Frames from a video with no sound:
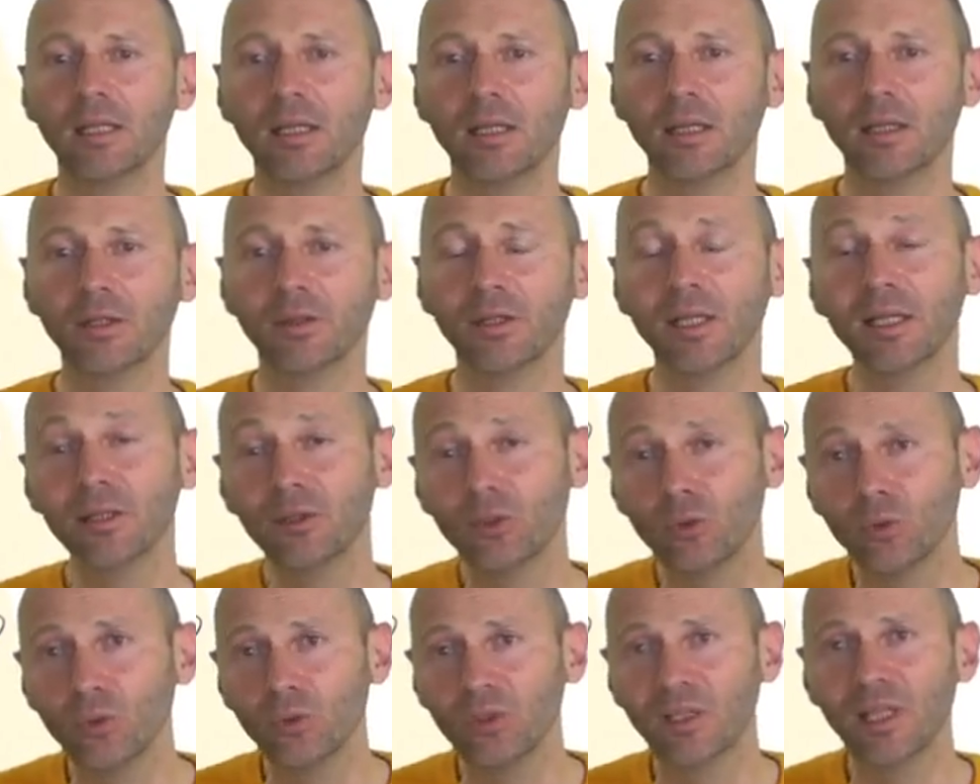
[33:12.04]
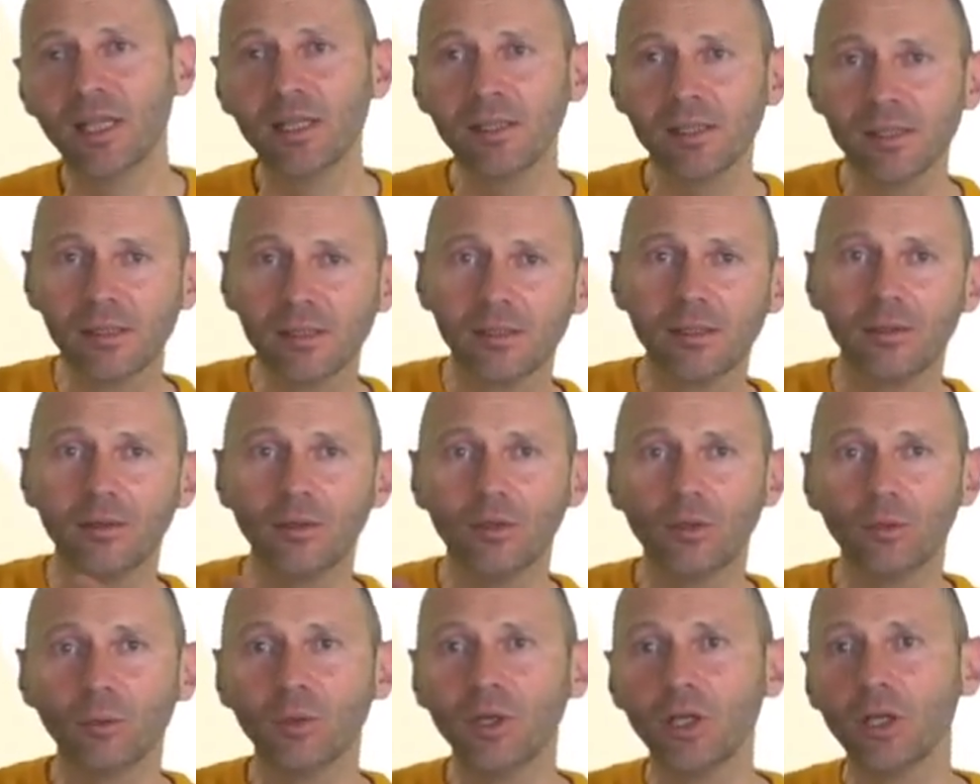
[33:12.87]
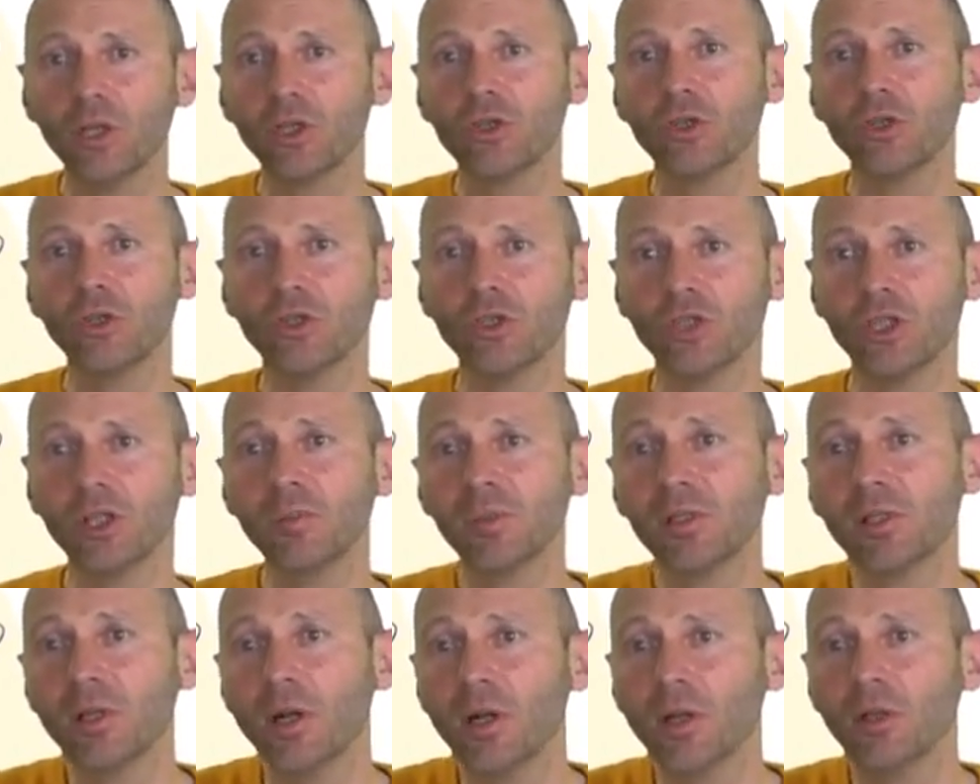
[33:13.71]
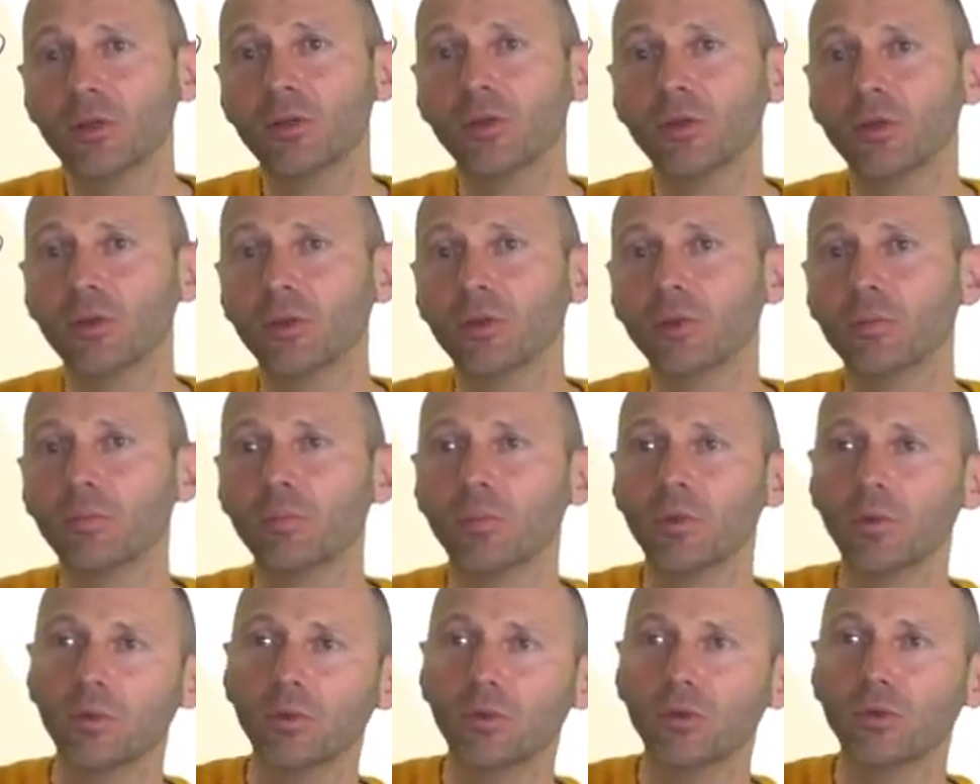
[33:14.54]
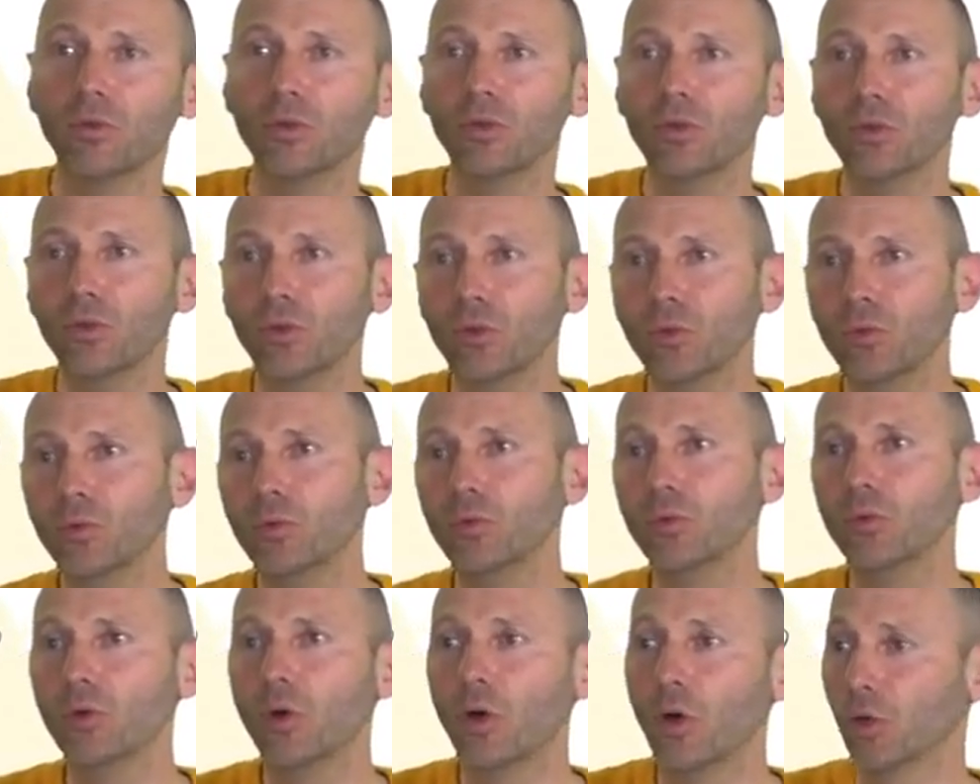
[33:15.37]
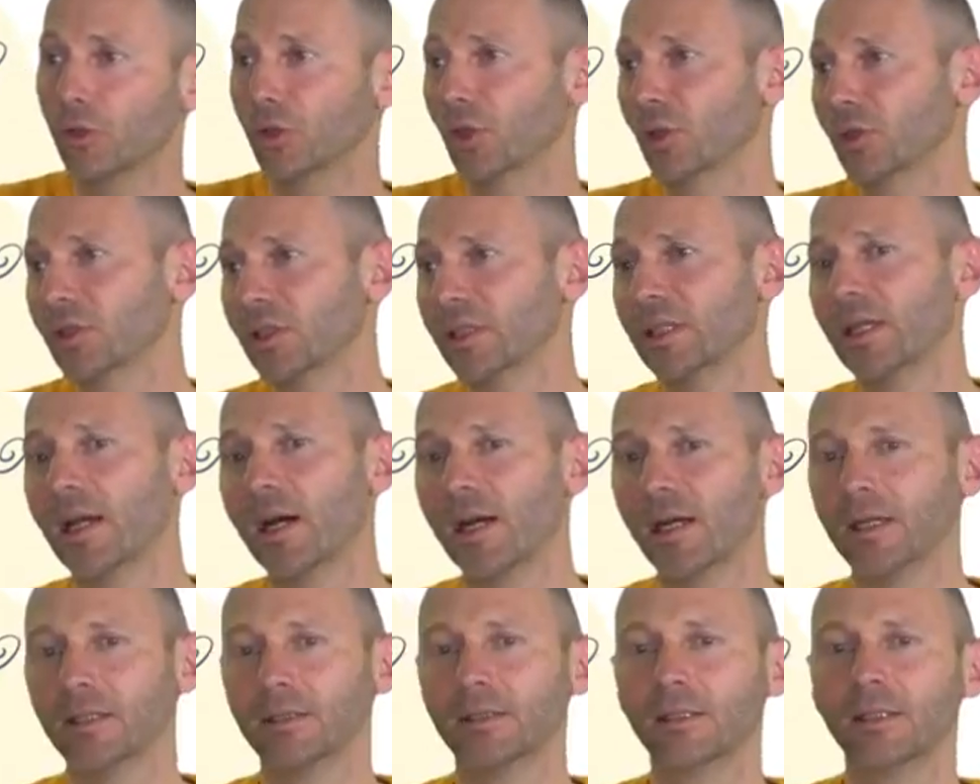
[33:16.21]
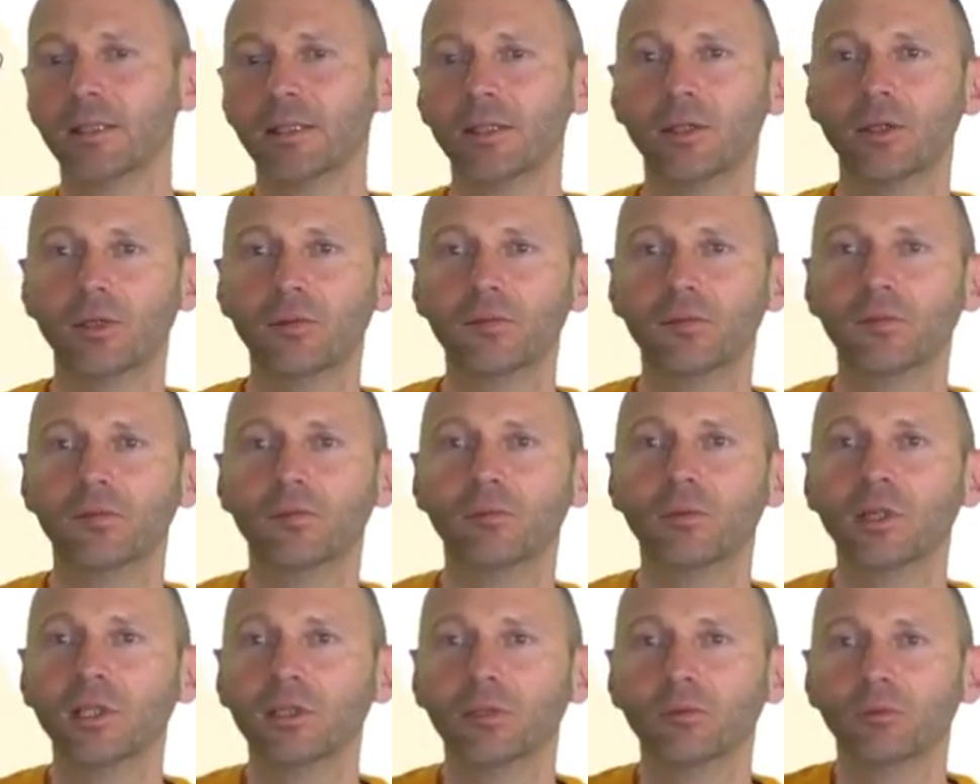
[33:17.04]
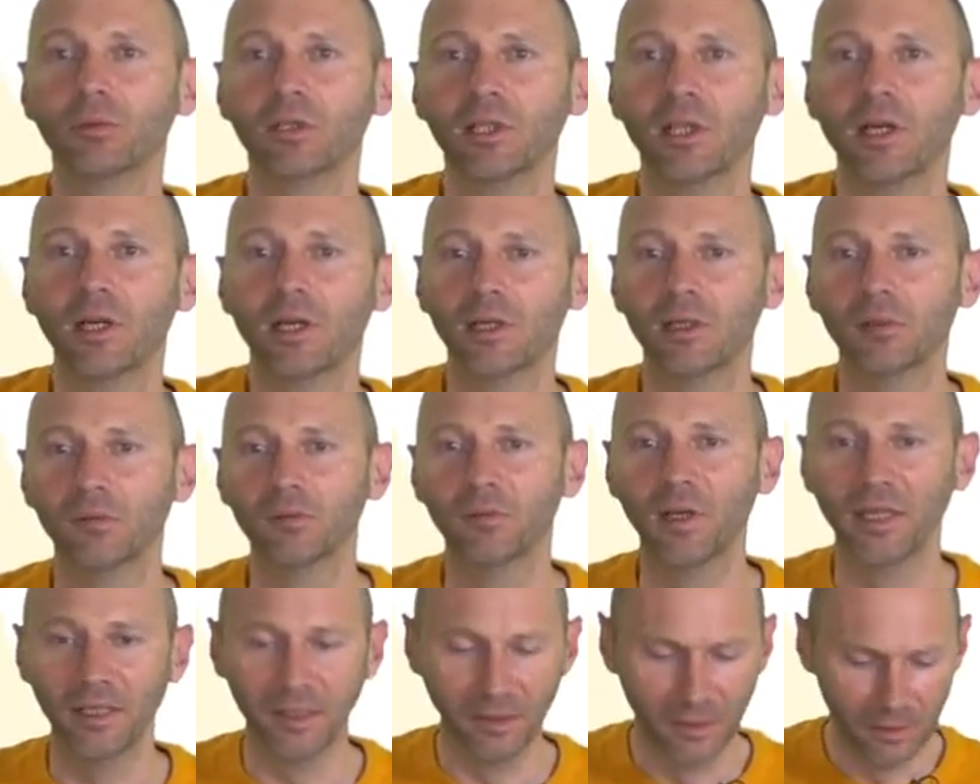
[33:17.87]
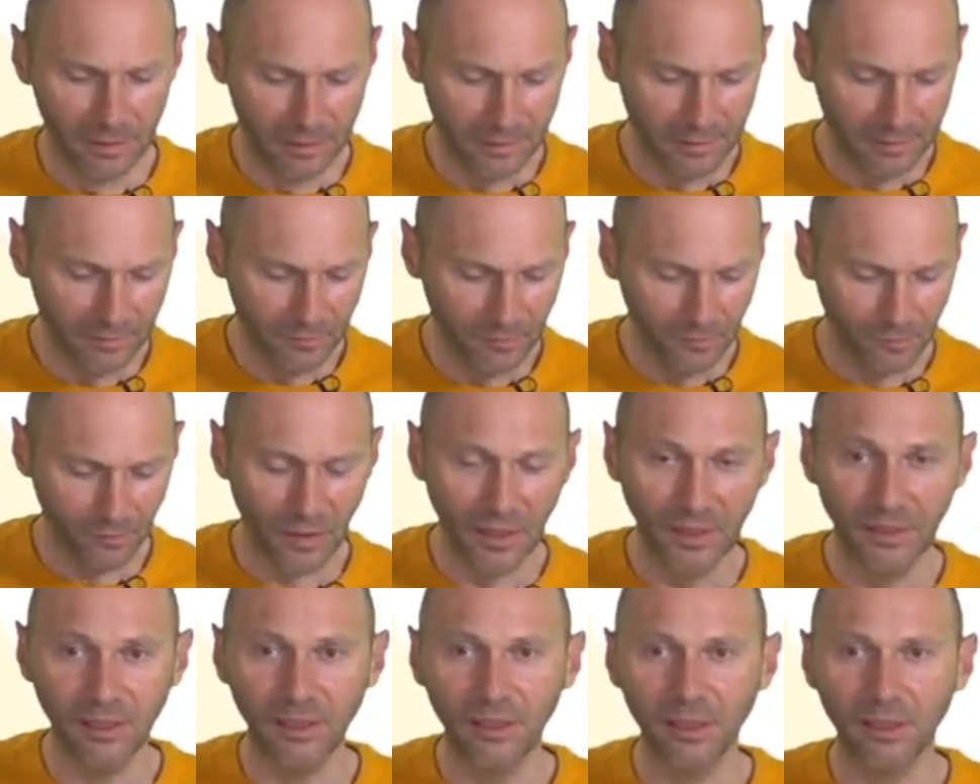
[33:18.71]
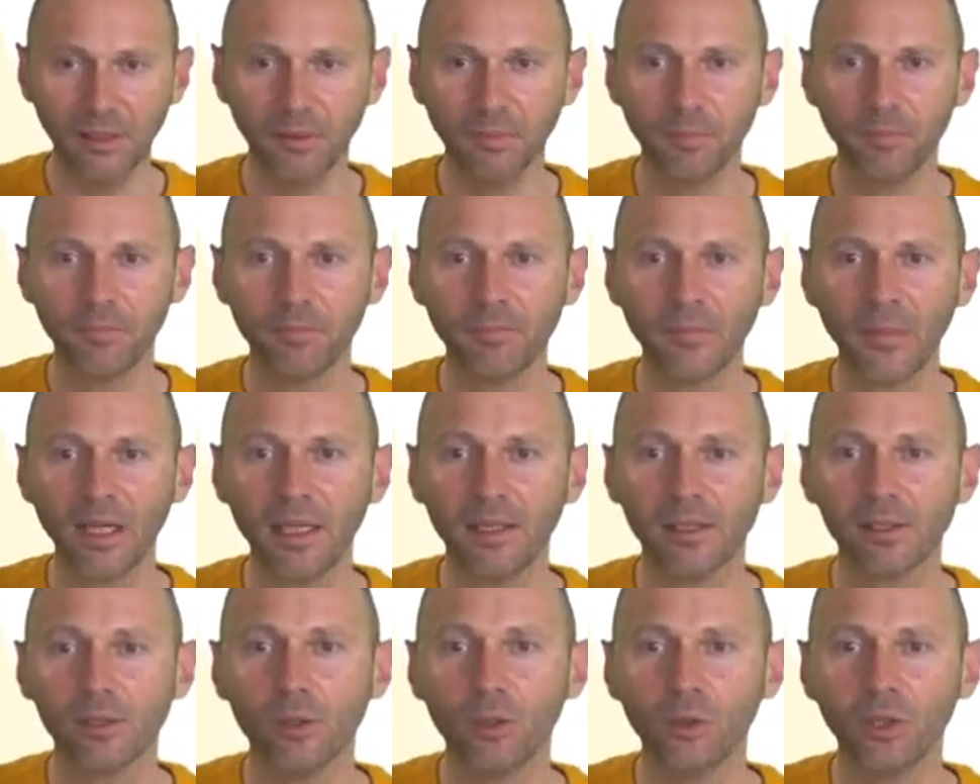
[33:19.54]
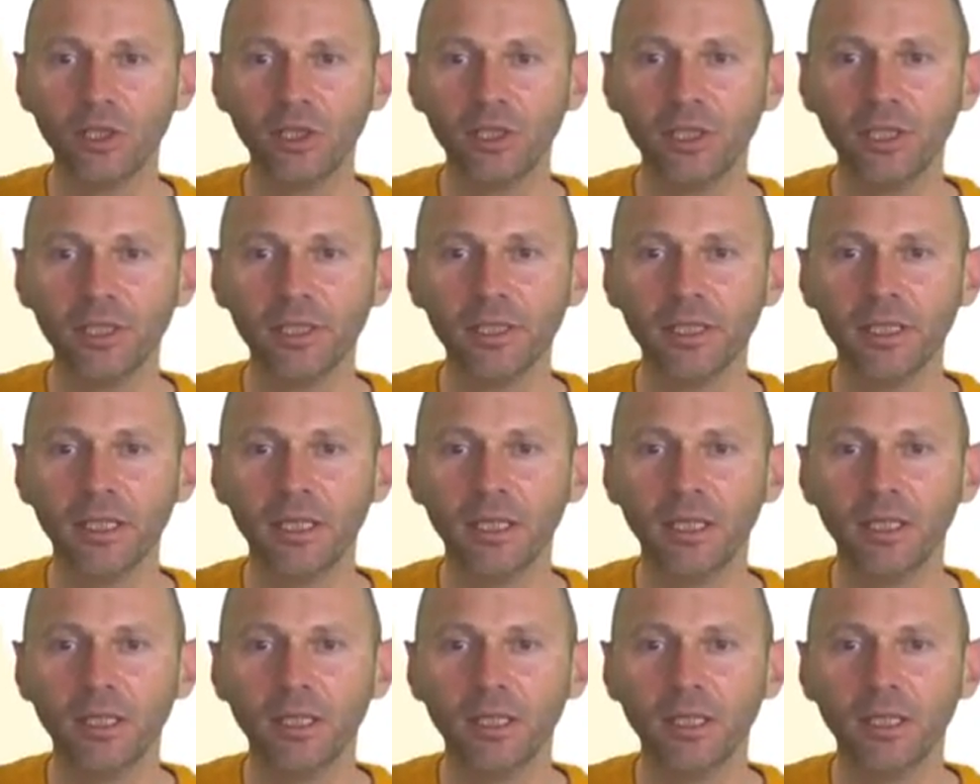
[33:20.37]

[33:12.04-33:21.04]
and then to test the relationships on the new or not character of what we are finding. So here